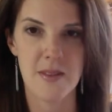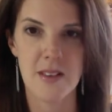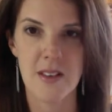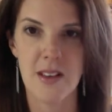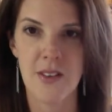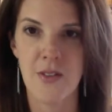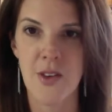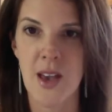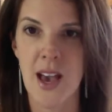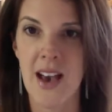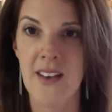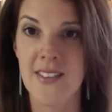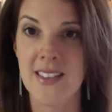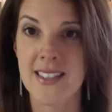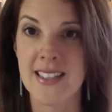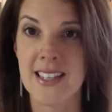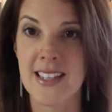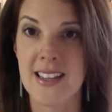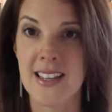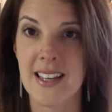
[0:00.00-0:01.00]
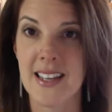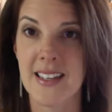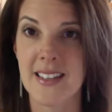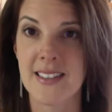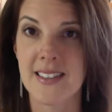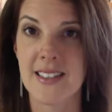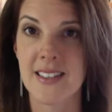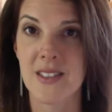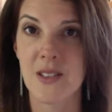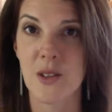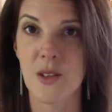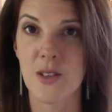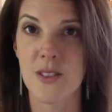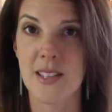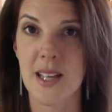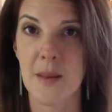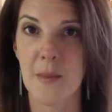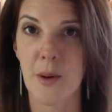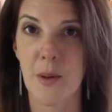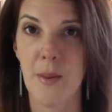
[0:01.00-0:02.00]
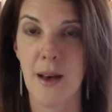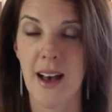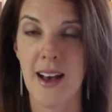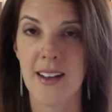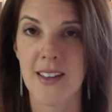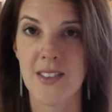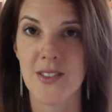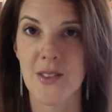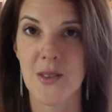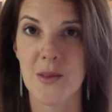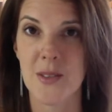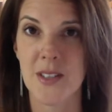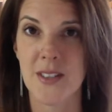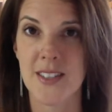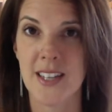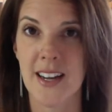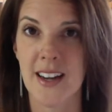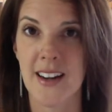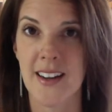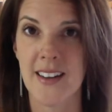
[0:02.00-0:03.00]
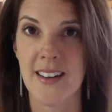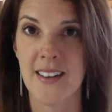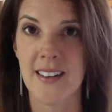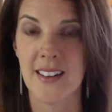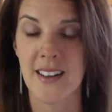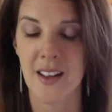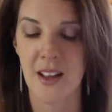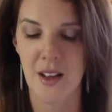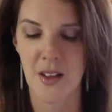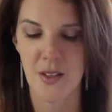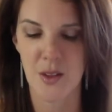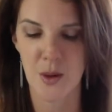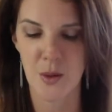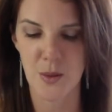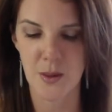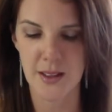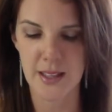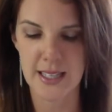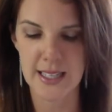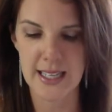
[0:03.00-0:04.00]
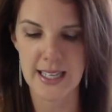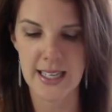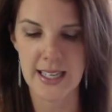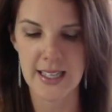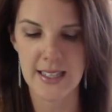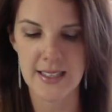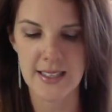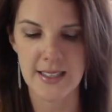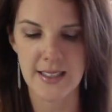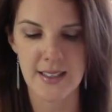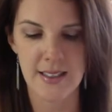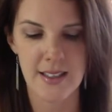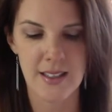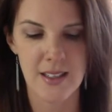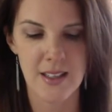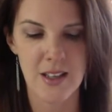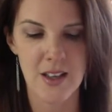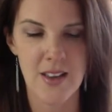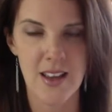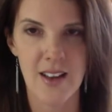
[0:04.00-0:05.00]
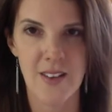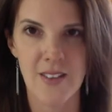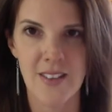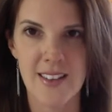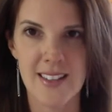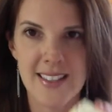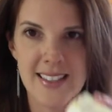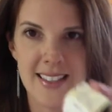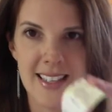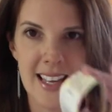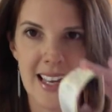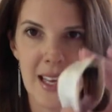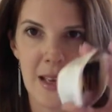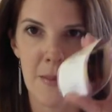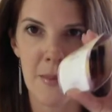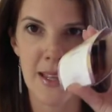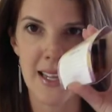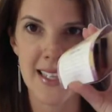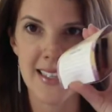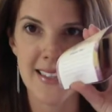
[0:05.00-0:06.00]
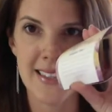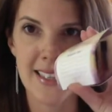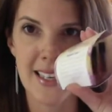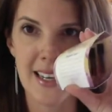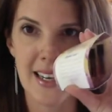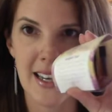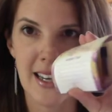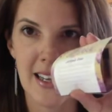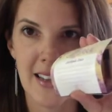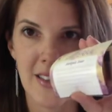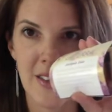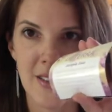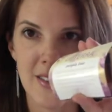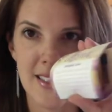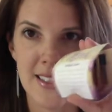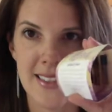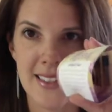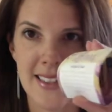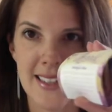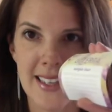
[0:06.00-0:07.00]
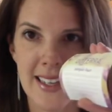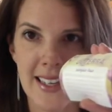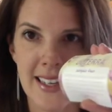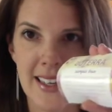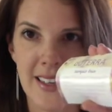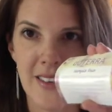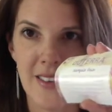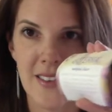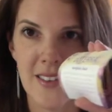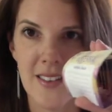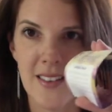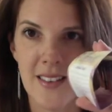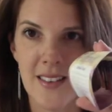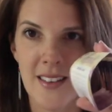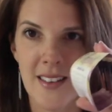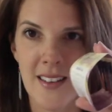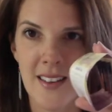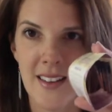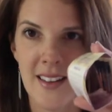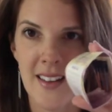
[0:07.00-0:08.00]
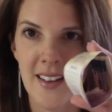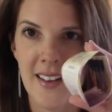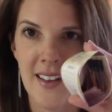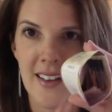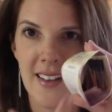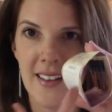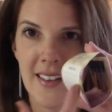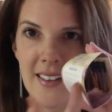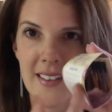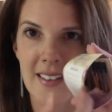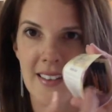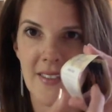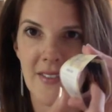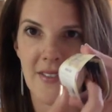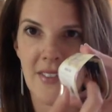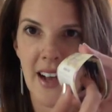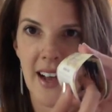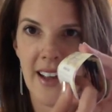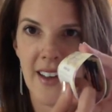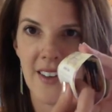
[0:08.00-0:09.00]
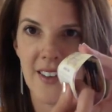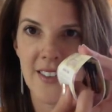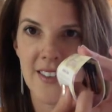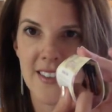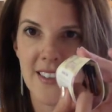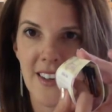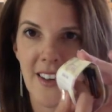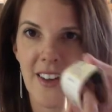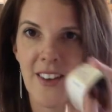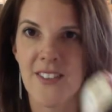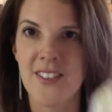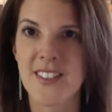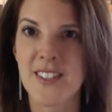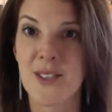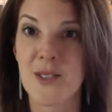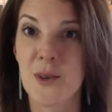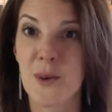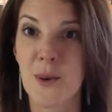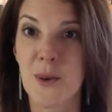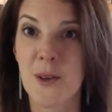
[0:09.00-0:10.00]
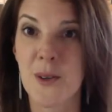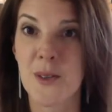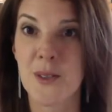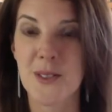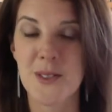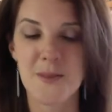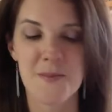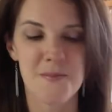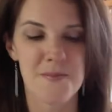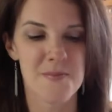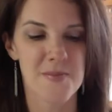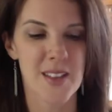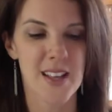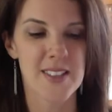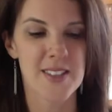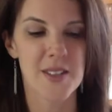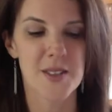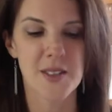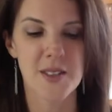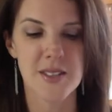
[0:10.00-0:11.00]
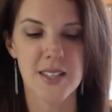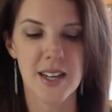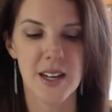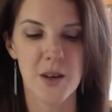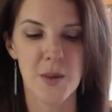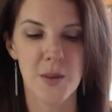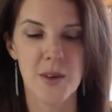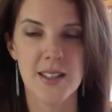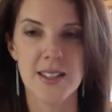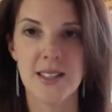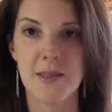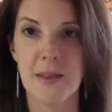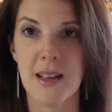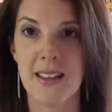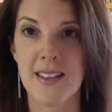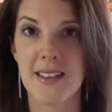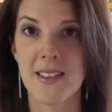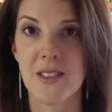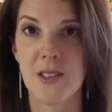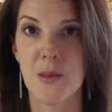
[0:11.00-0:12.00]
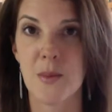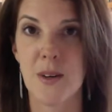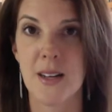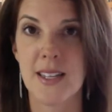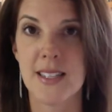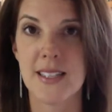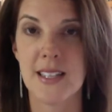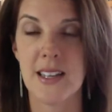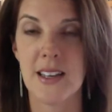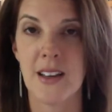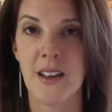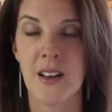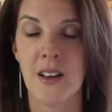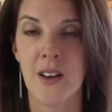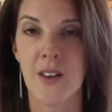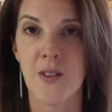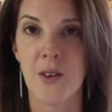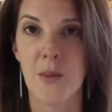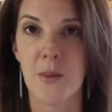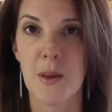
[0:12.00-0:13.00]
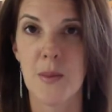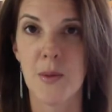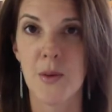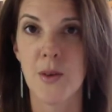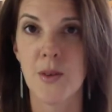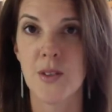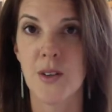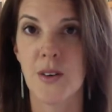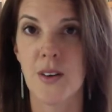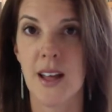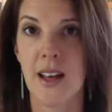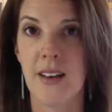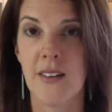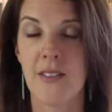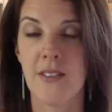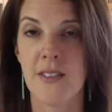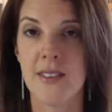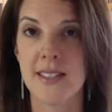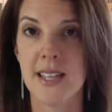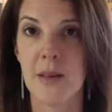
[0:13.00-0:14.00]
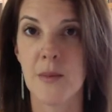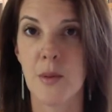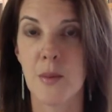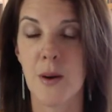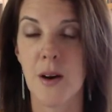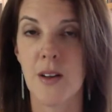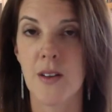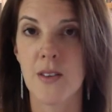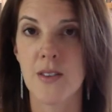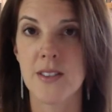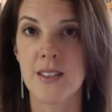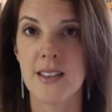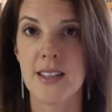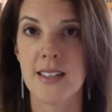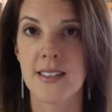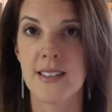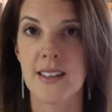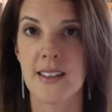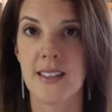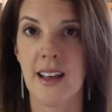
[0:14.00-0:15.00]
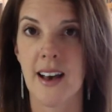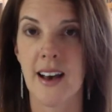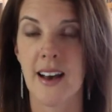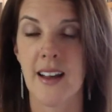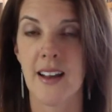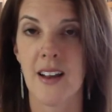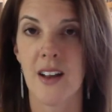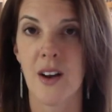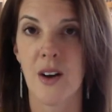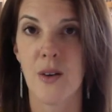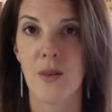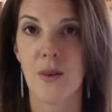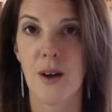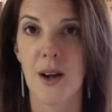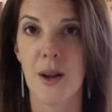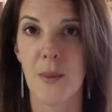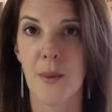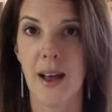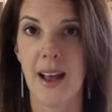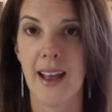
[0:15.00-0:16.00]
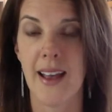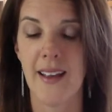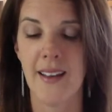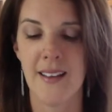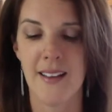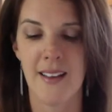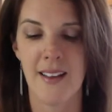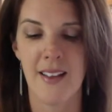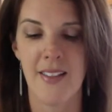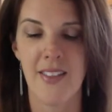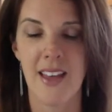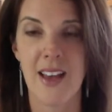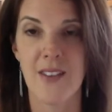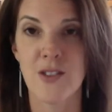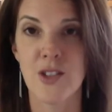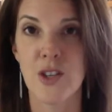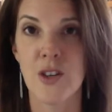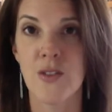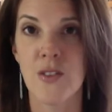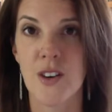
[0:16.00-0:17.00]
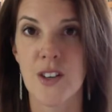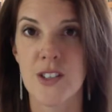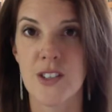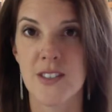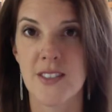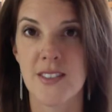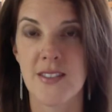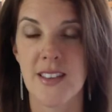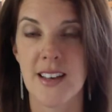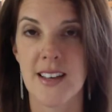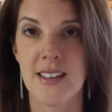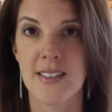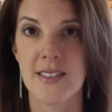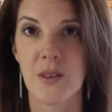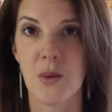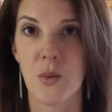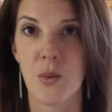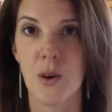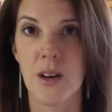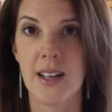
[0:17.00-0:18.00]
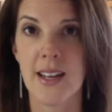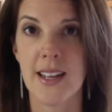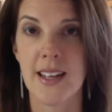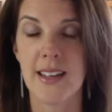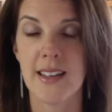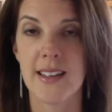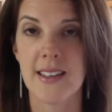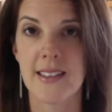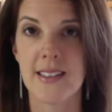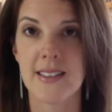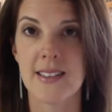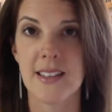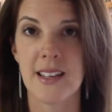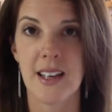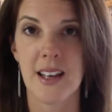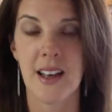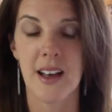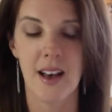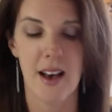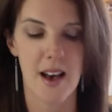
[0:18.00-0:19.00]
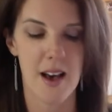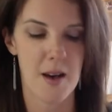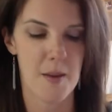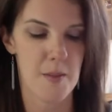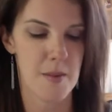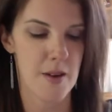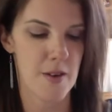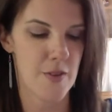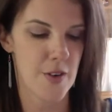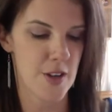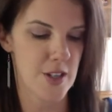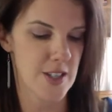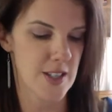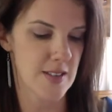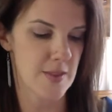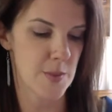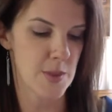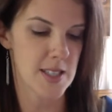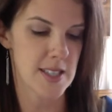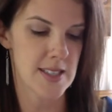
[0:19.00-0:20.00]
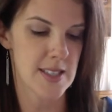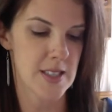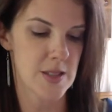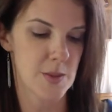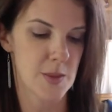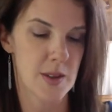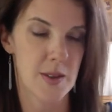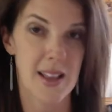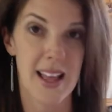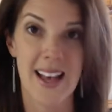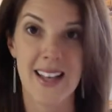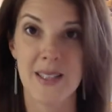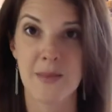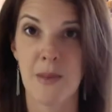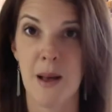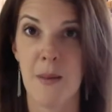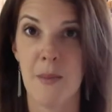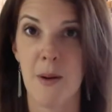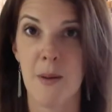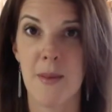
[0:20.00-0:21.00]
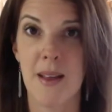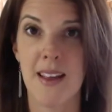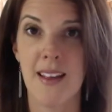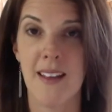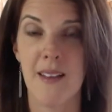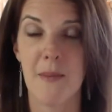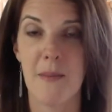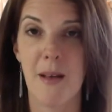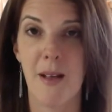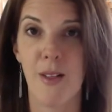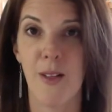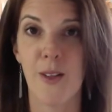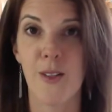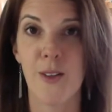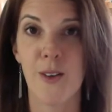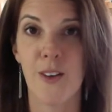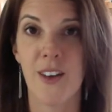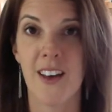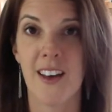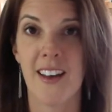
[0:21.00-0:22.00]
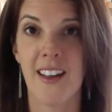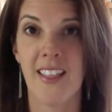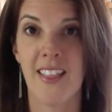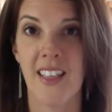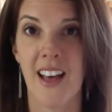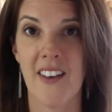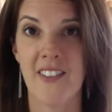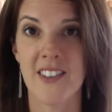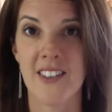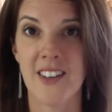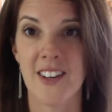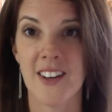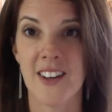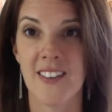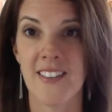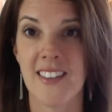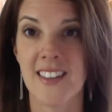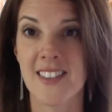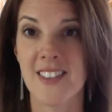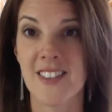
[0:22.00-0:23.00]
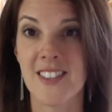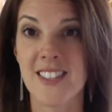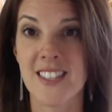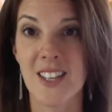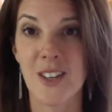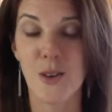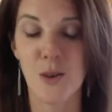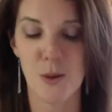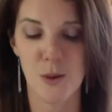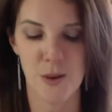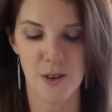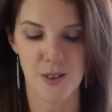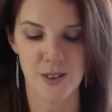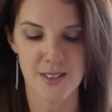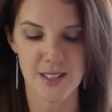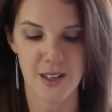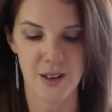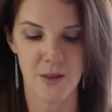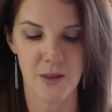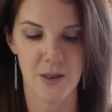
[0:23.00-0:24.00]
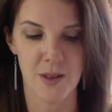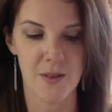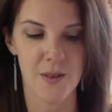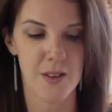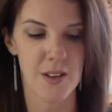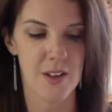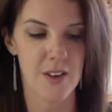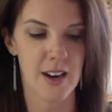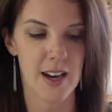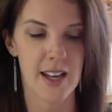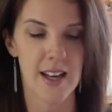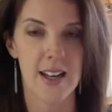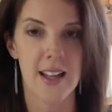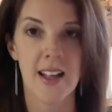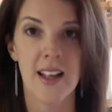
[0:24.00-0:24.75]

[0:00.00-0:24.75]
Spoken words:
if you haven't seen these little sample packs from doTERRA, they're really neat. You can't really see, but inside there's these little vials of essential oils. So doTERRA wanted to make this super easy for people who don't have sample bottles and things like that right away. They have two versions of this. One is a version, which is this one, that has peppermint, melaleuca, and lavender. These are single oils that are really, really great.